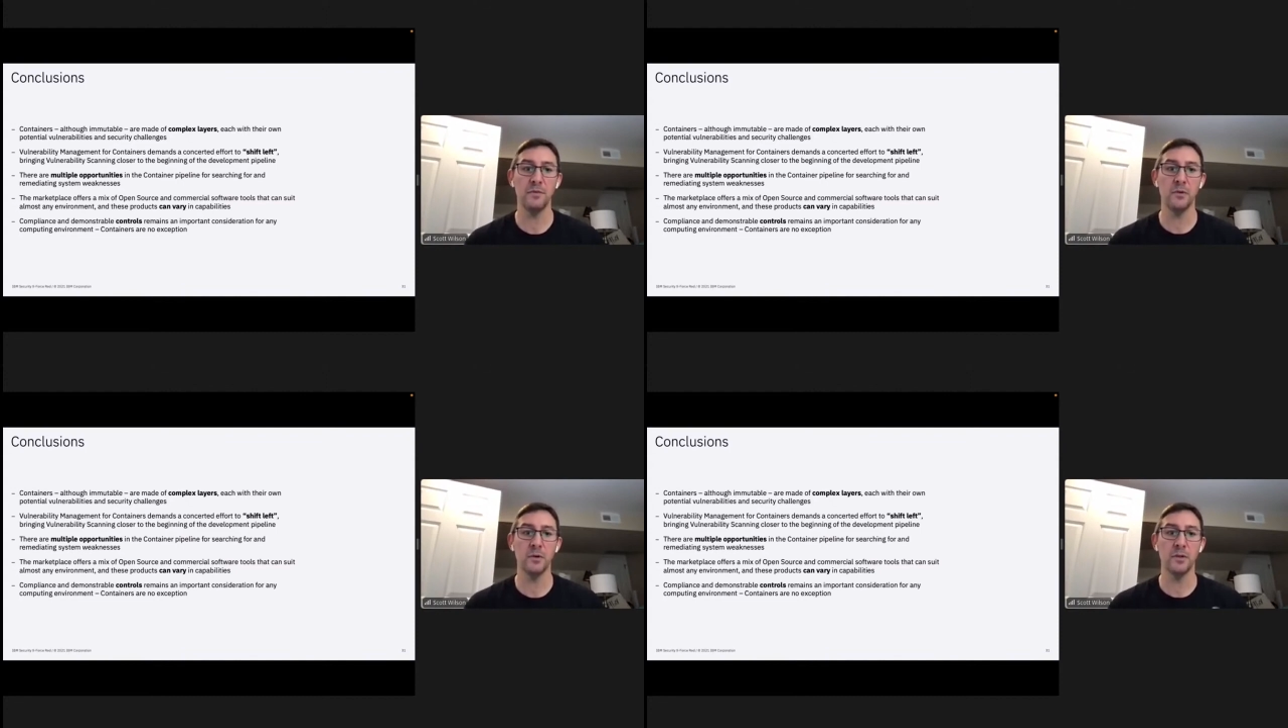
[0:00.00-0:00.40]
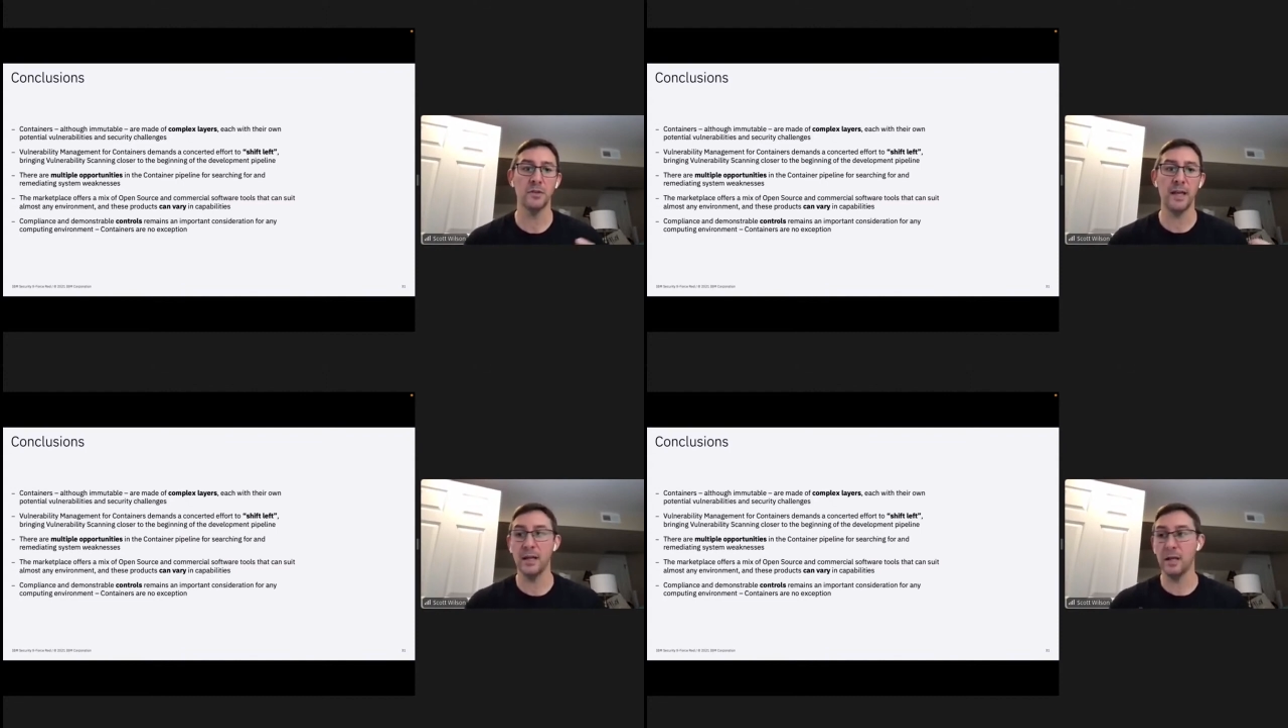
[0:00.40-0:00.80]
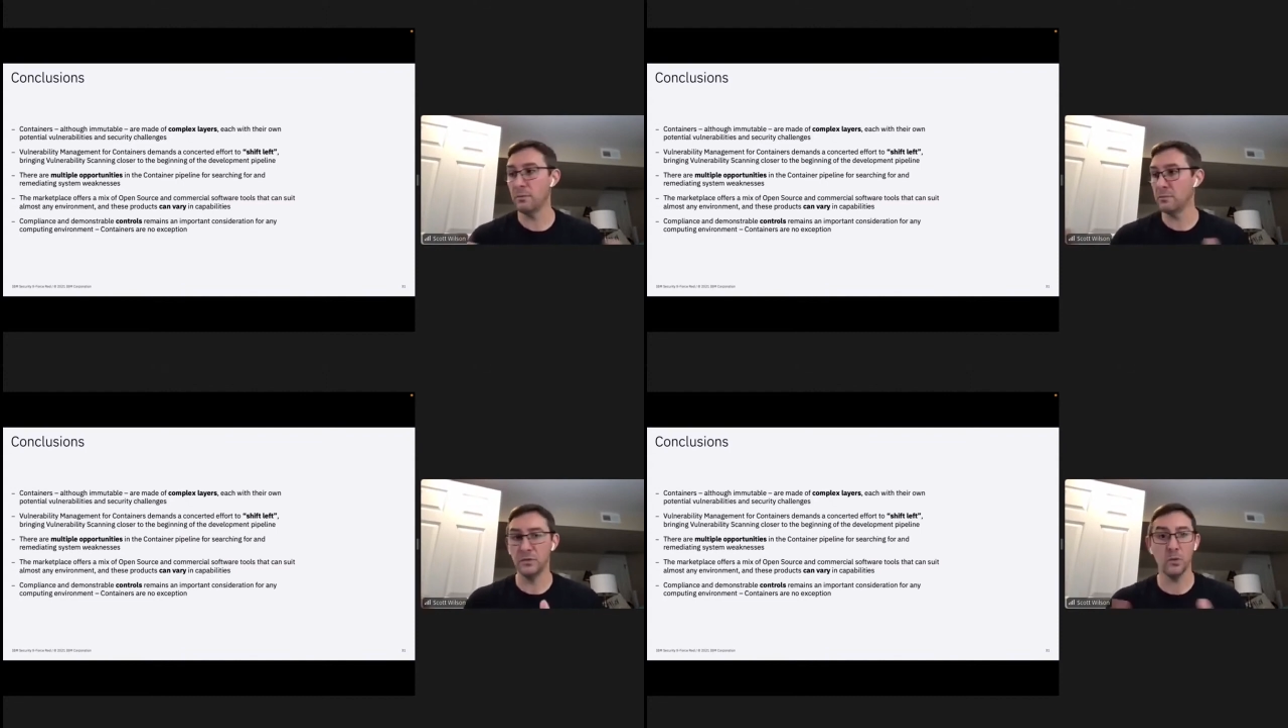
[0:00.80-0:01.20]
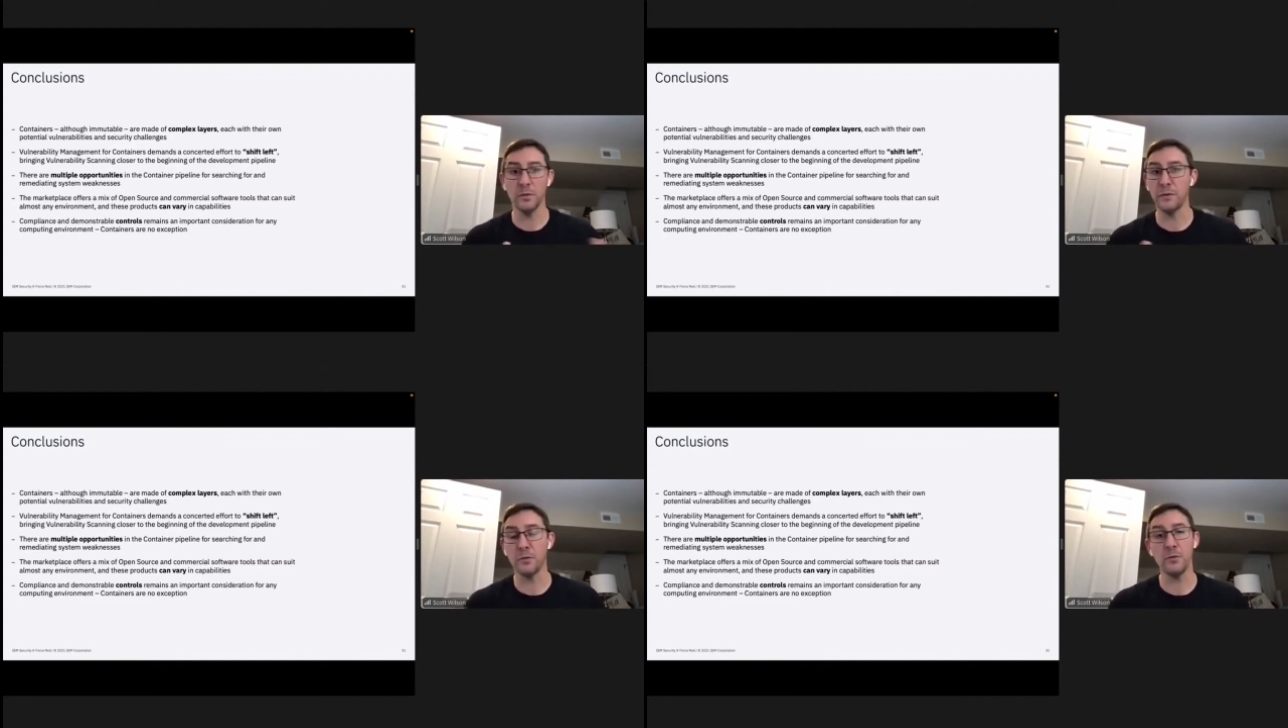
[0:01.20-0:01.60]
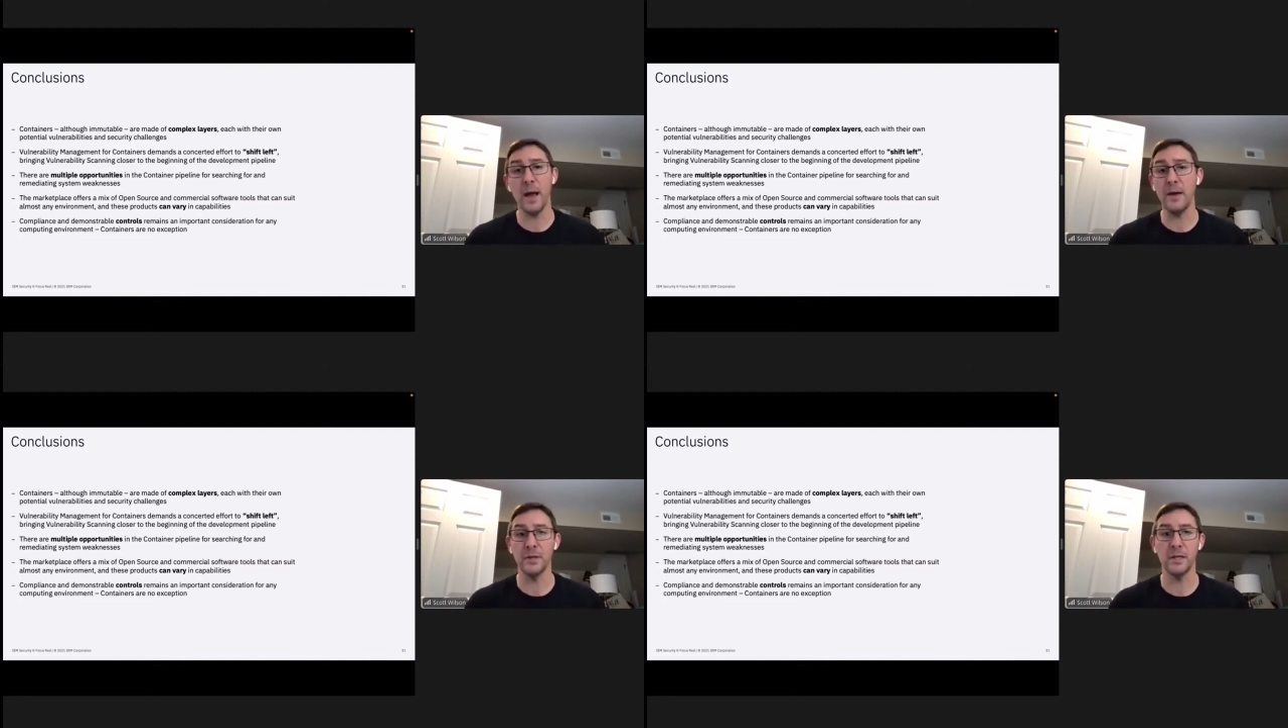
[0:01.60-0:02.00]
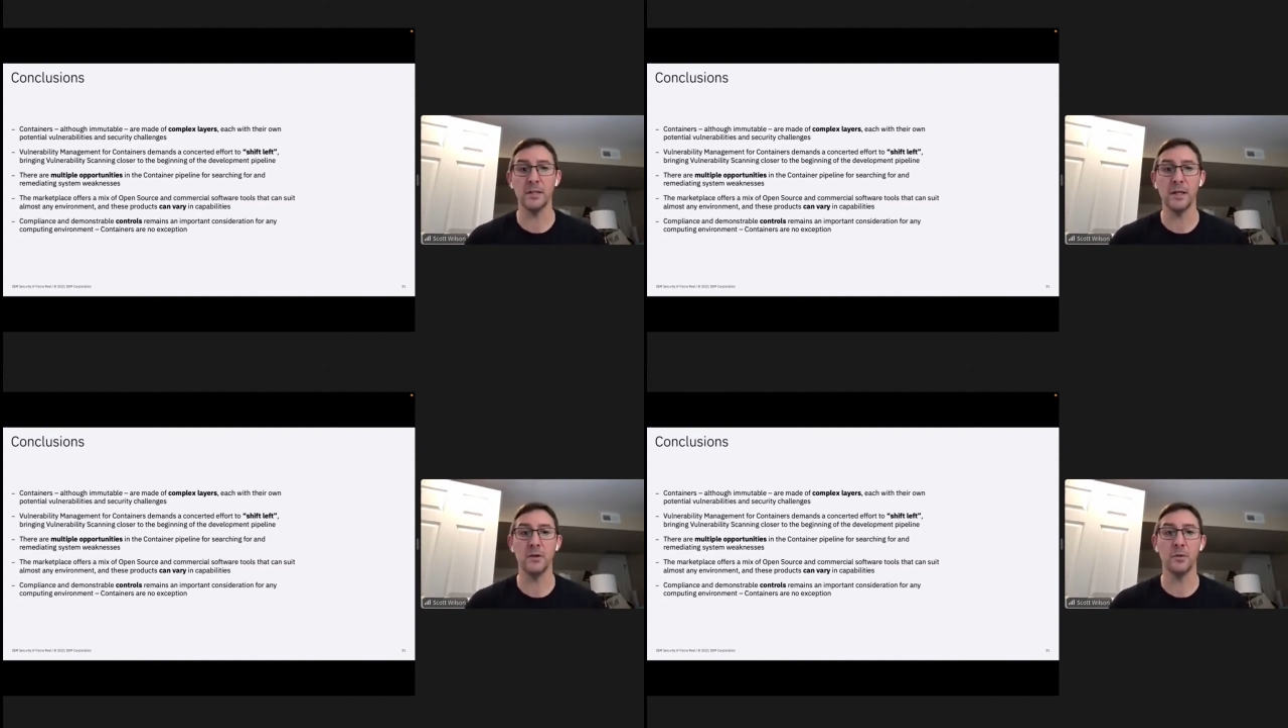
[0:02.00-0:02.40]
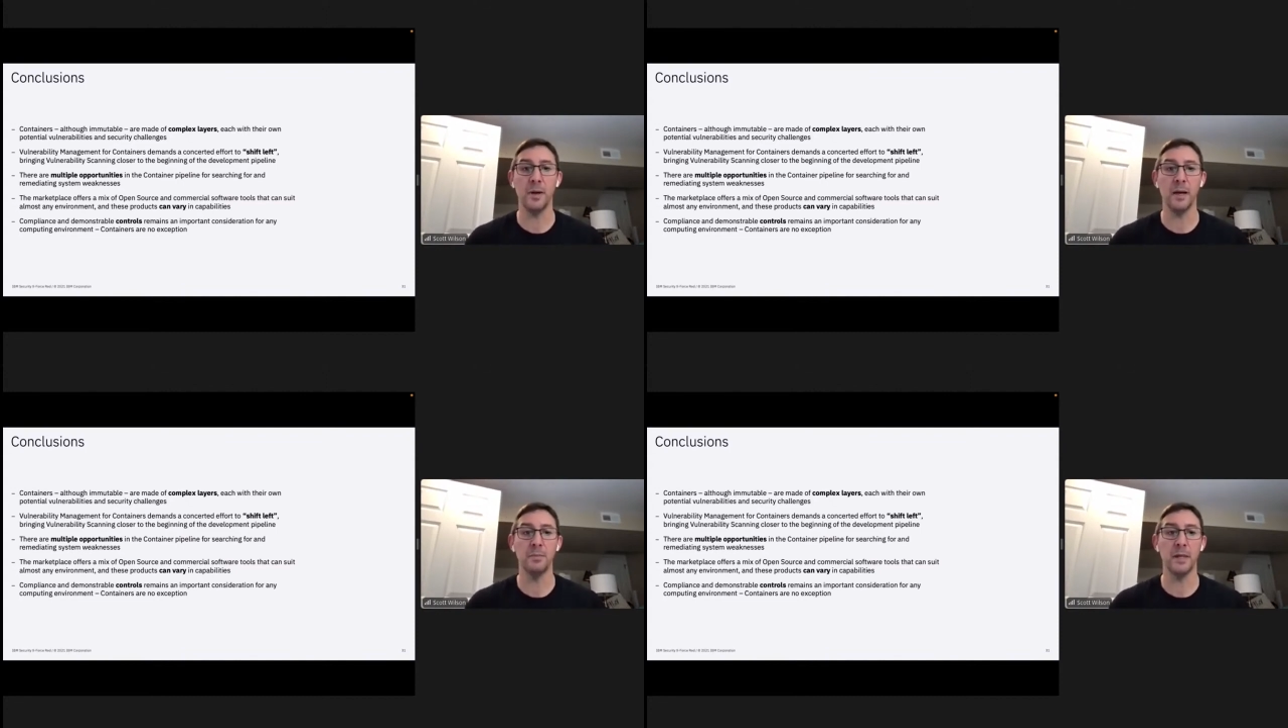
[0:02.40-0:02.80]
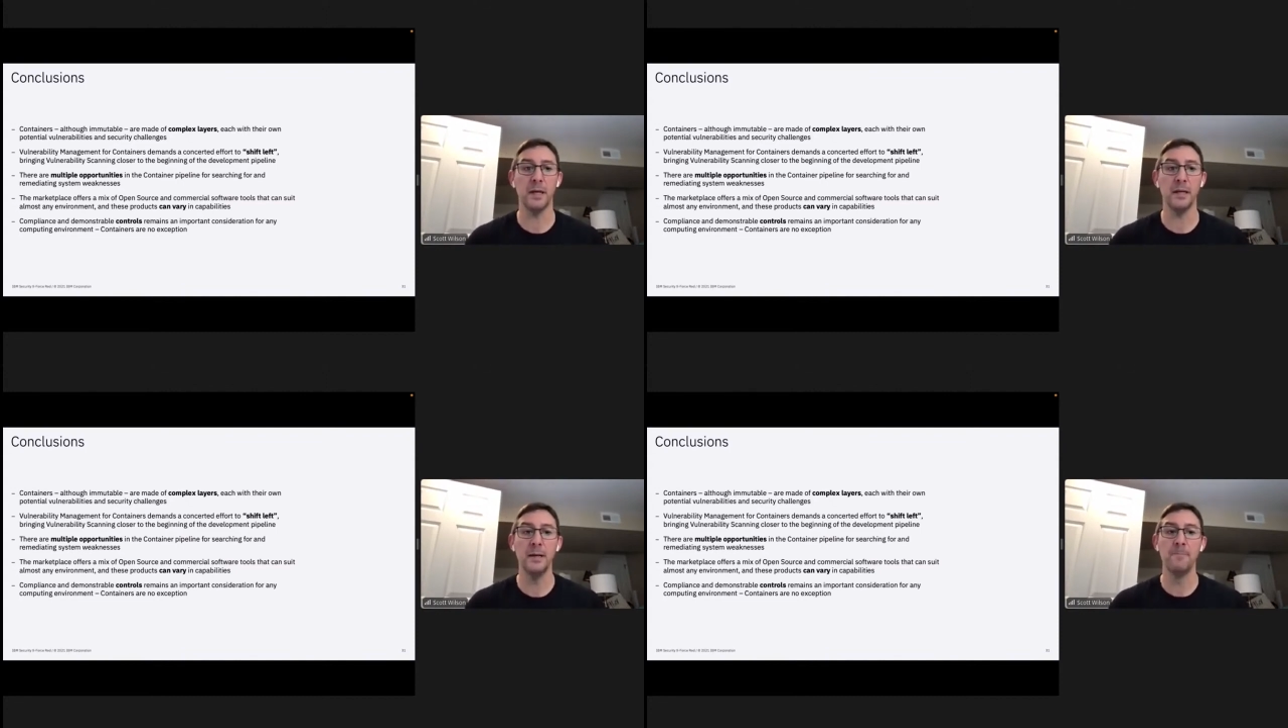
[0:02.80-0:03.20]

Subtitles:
for scanning sort of throughout the container pipeline.